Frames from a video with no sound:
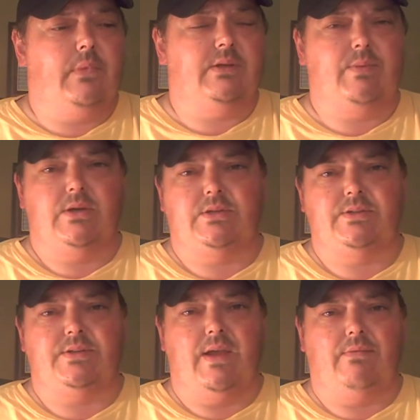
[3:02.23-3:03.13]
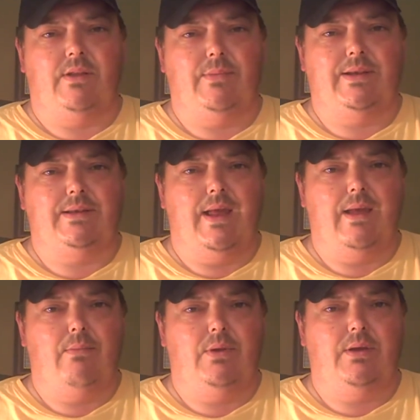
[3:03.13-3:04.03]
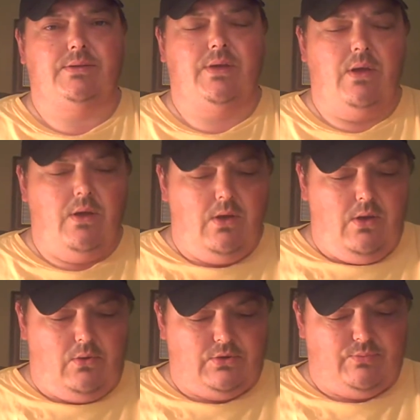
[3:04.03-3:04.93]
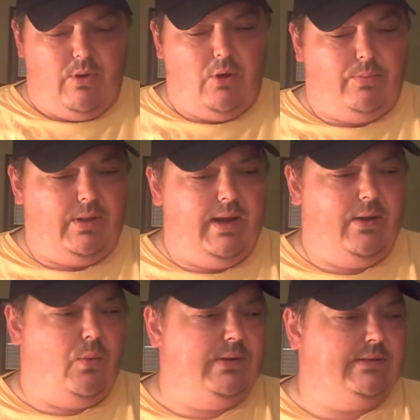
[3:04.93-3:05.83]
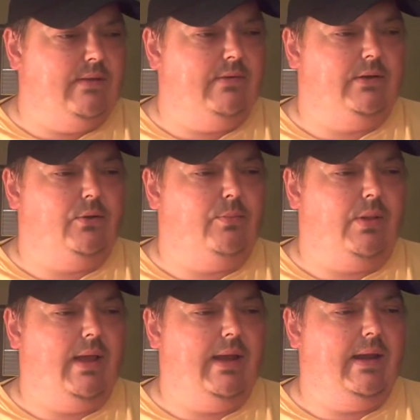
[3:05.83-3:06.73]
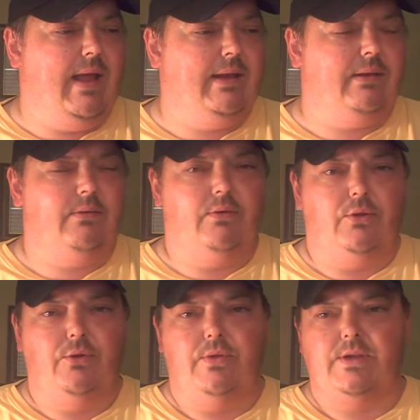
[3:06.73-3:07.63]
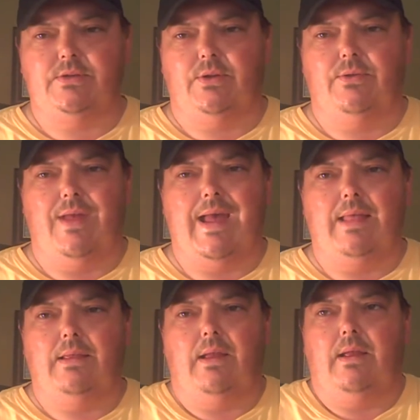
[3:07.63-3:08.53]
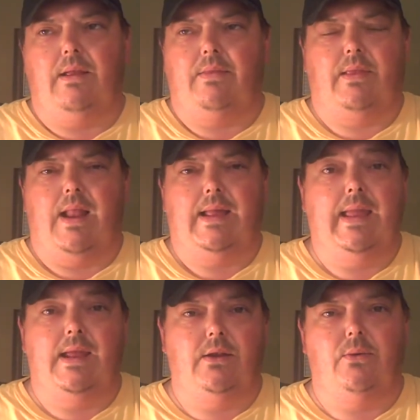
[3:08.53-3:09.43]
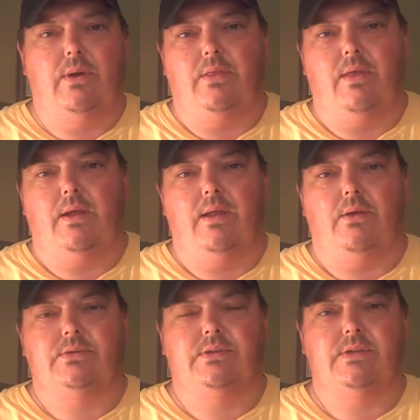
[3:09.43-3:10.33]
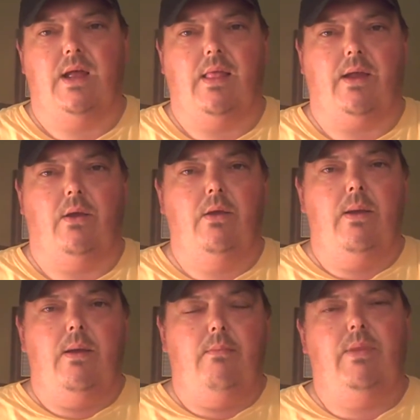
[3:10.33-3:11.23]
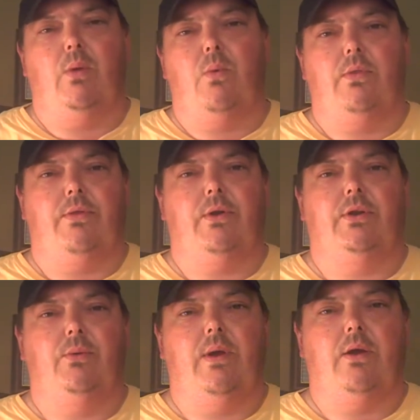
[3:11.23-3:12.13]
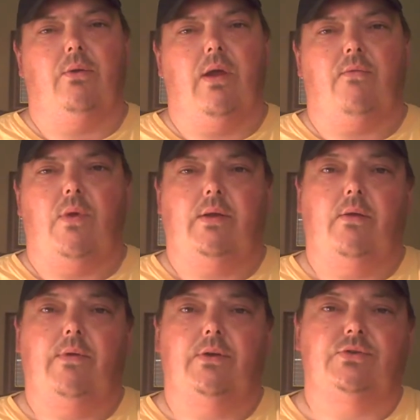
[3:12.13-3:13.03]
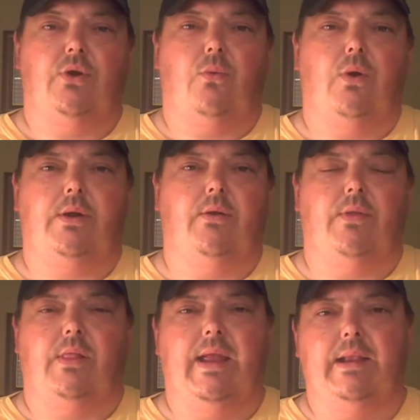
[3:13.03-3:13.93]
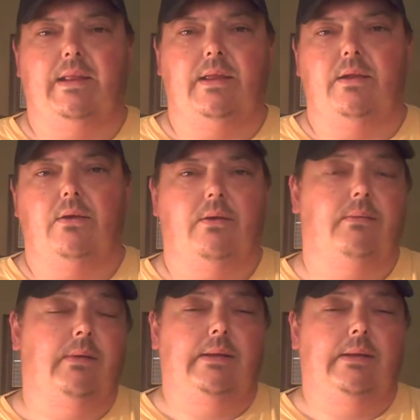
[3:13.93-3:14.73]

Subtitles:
especially since I have limited time. Because on a small plane, a 172 plane, I can glue this, glue that, and then I can't do anything else. It's not like a big 132 aircraft where I can go over here and start working on the landing gear and